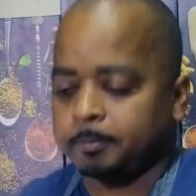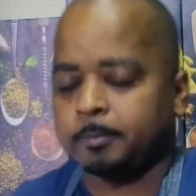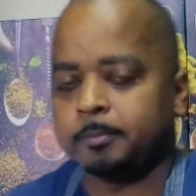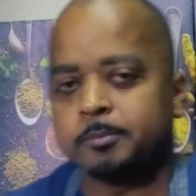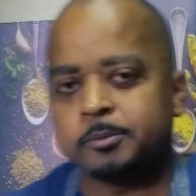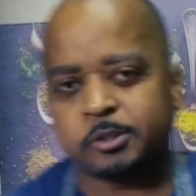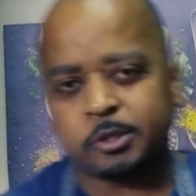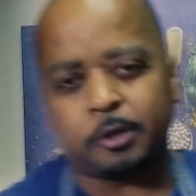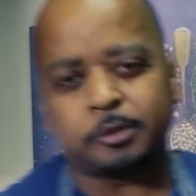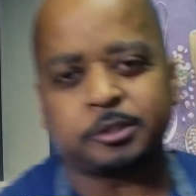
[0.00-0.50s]

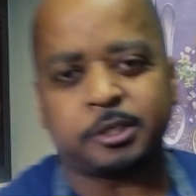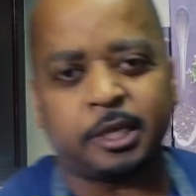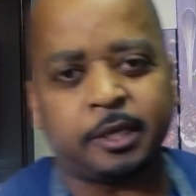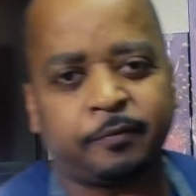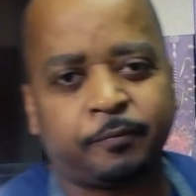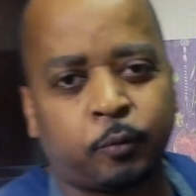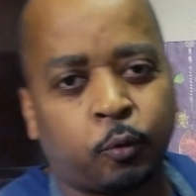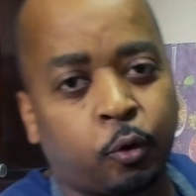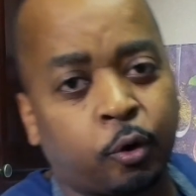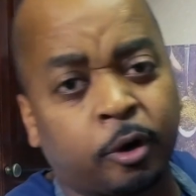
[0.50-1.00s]
Saute
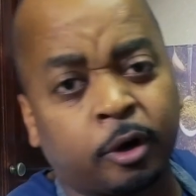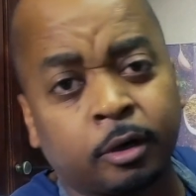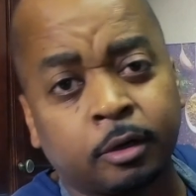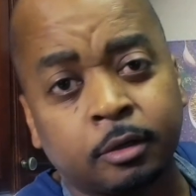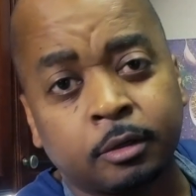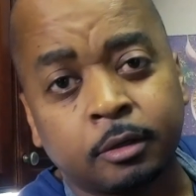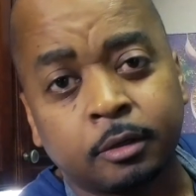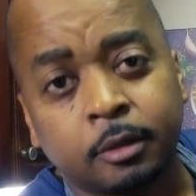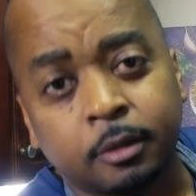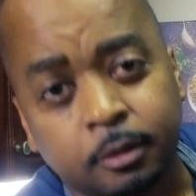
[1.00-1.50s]
for
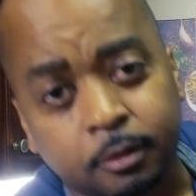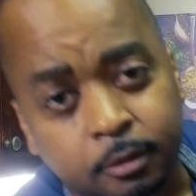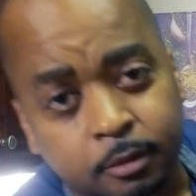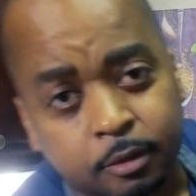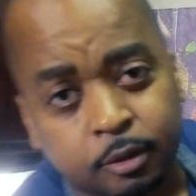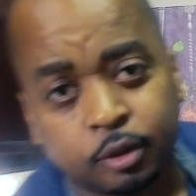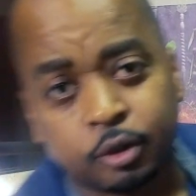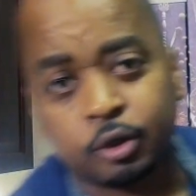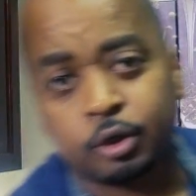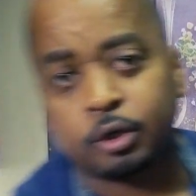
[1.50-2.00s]

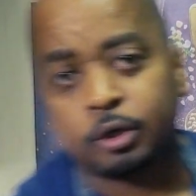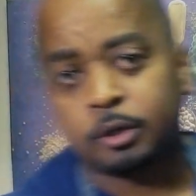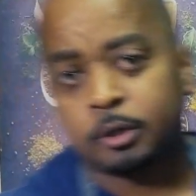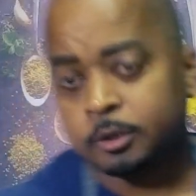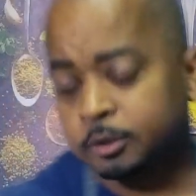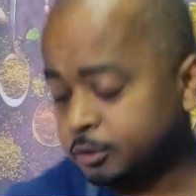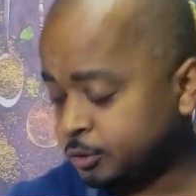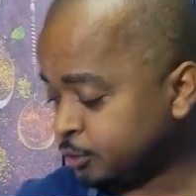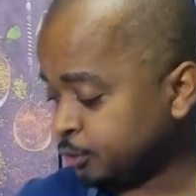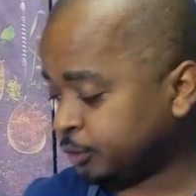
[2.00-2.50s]

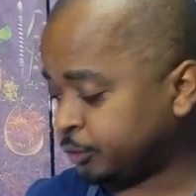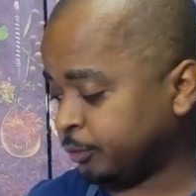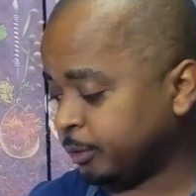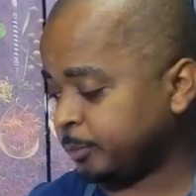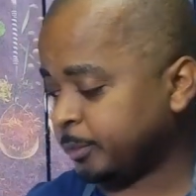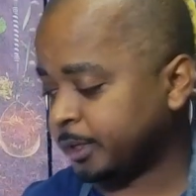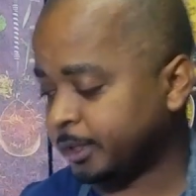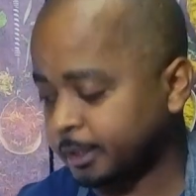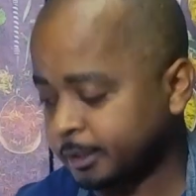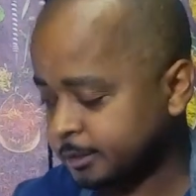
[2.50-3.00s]
2 to 3
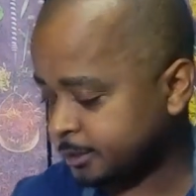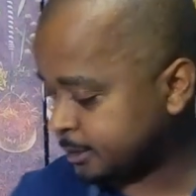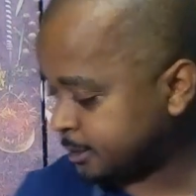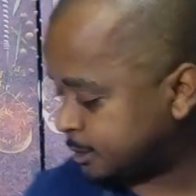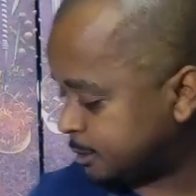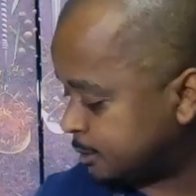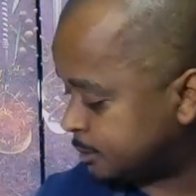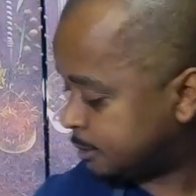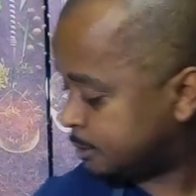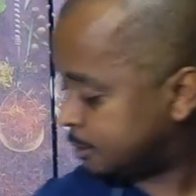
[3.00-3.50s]
minutes.